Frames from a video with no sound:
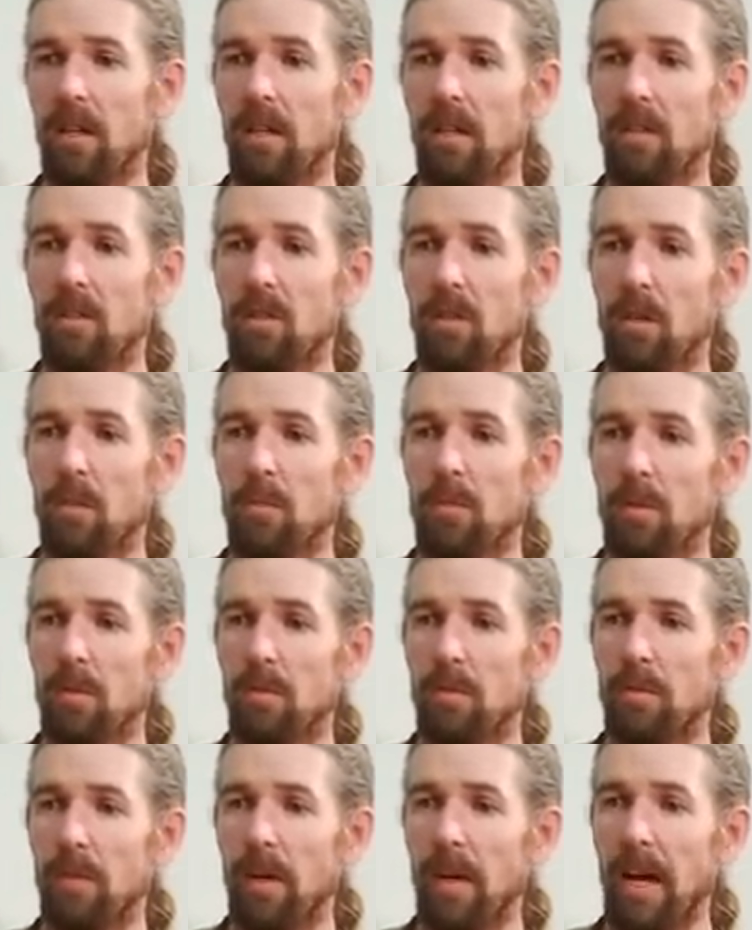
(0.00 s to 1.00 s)
in terms
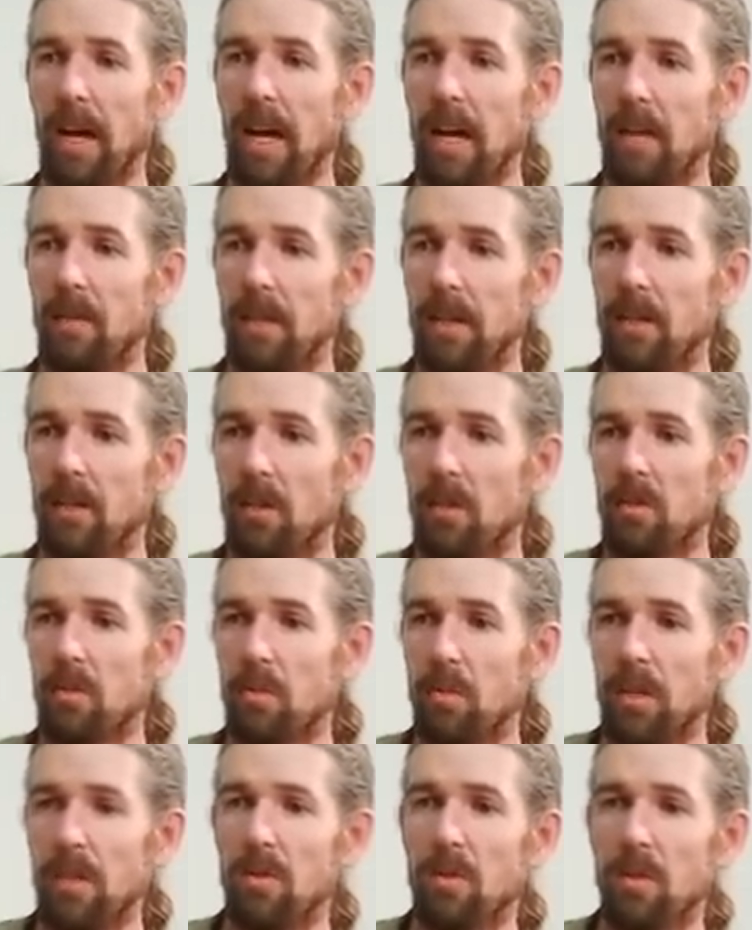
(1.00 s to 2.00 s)
of having those
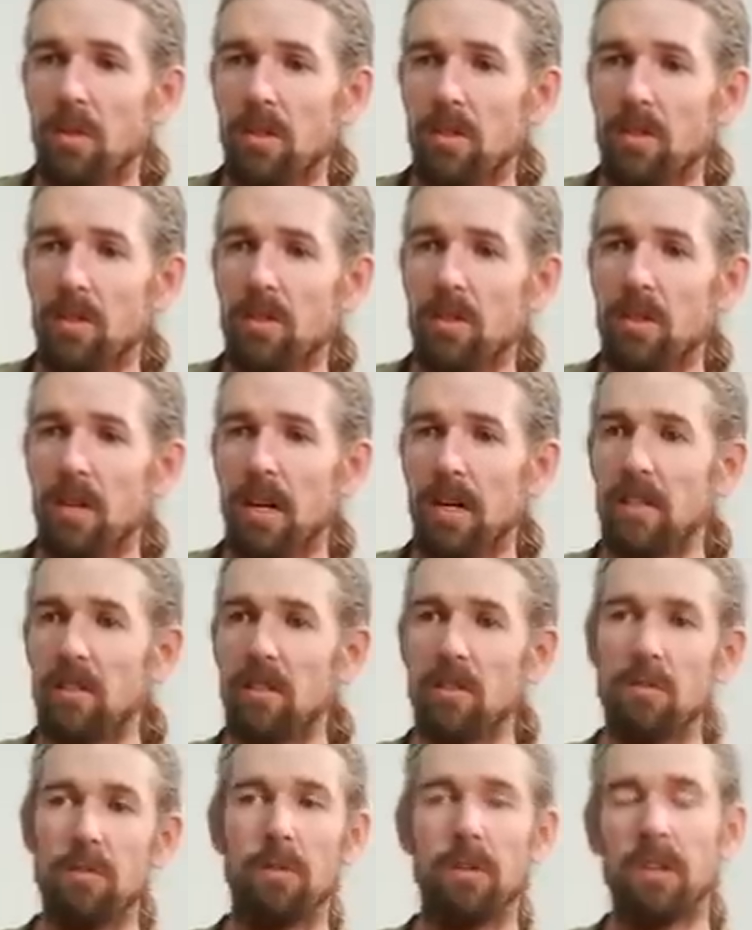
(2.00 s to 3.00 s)
resources not
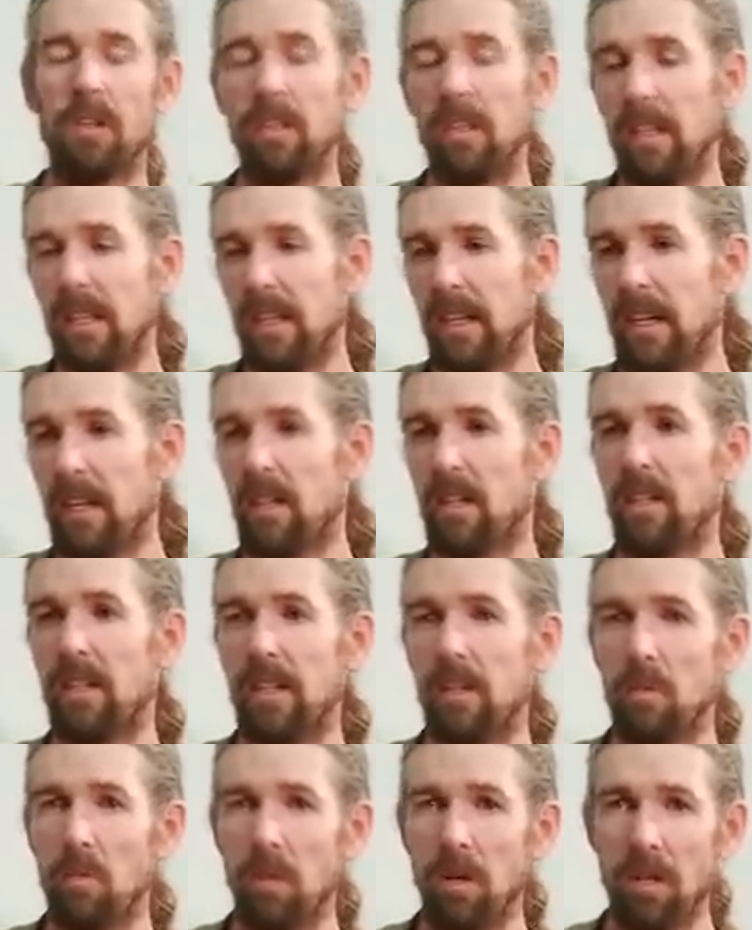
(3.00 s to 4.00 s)
just for clean air,
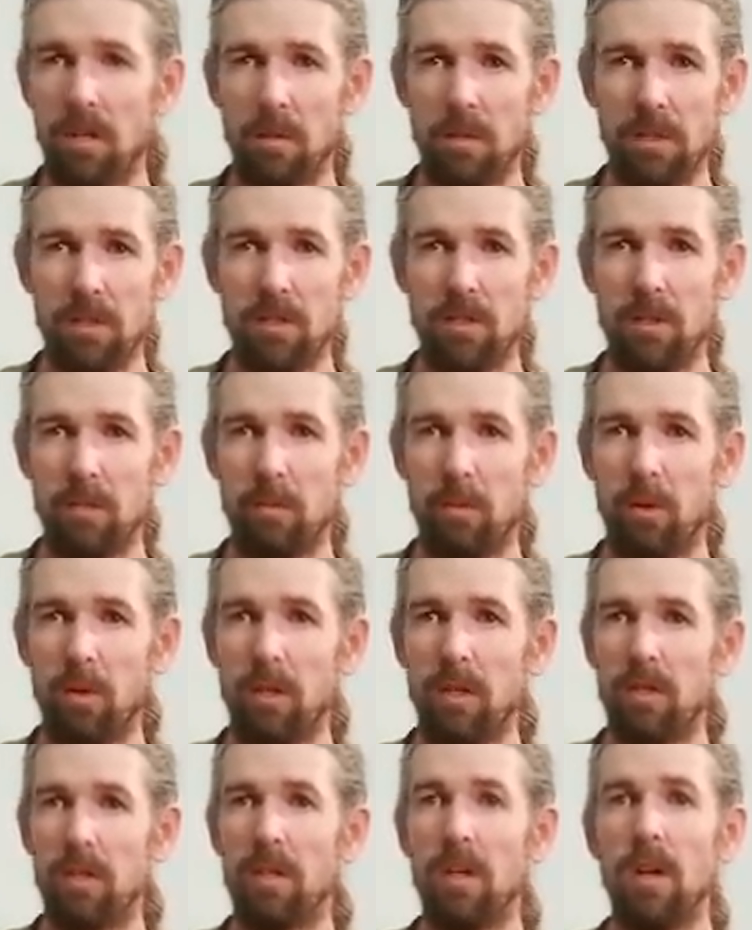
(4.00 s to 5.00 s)
clean water, which are
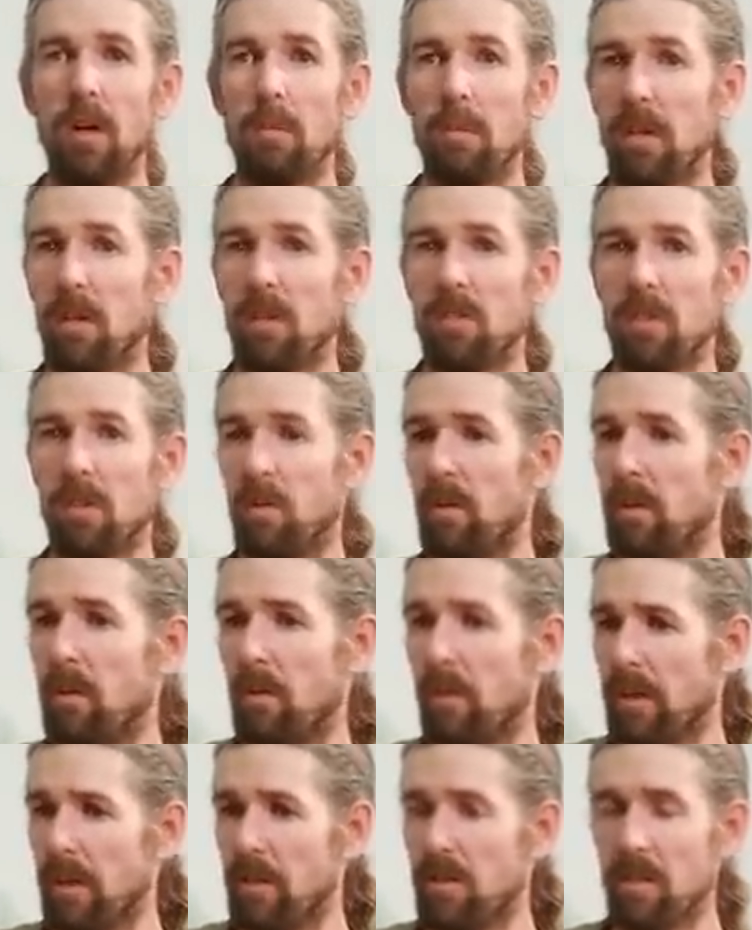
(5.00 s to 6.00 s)
important, but also,
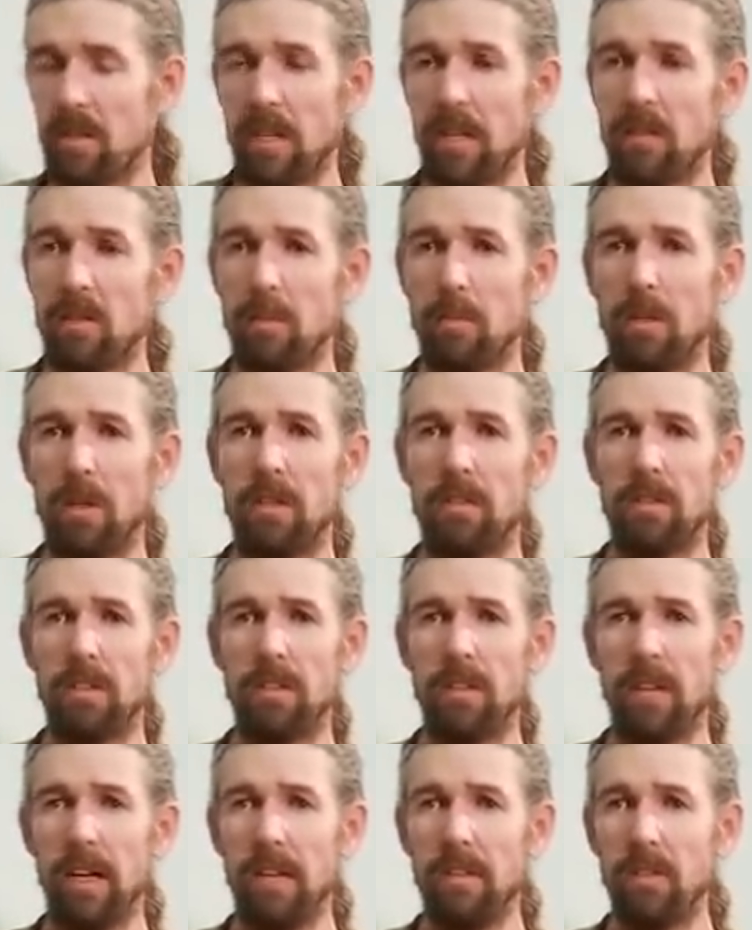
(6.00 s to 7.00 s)
well, this is actually part of our
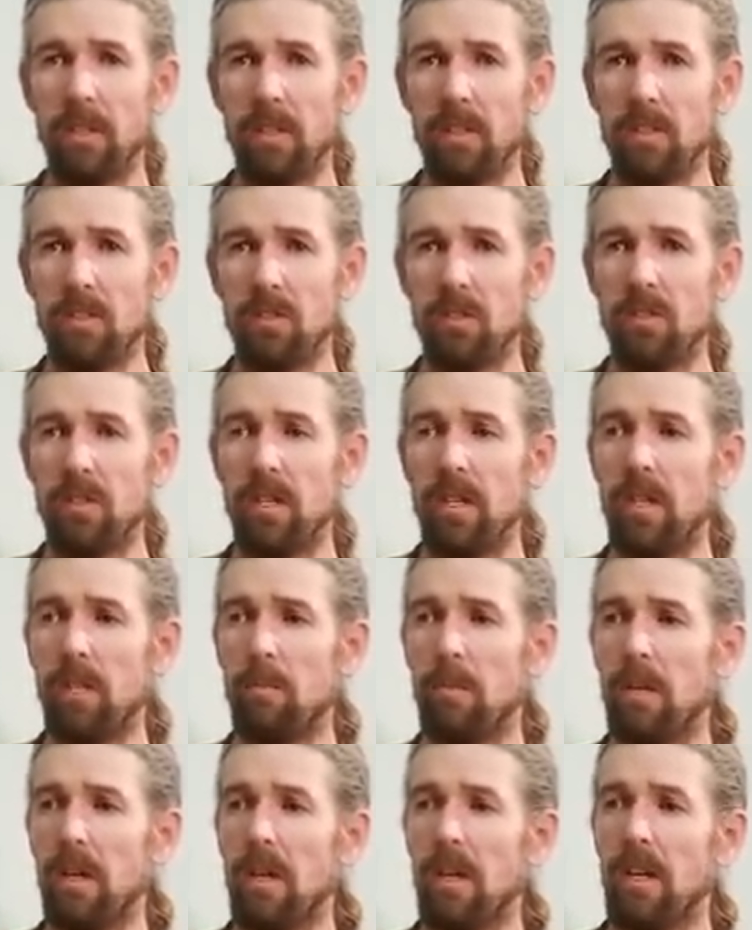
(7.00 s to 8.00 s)
livelihood stream,